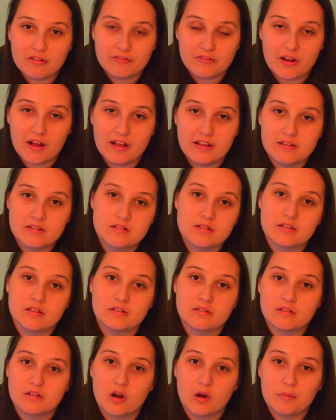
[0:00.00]
friends
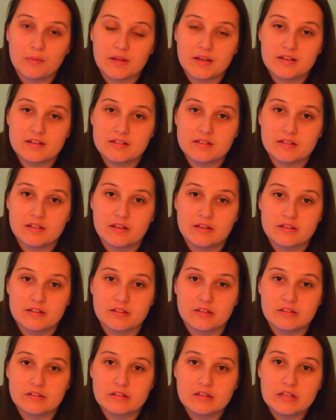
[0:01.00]
and go places and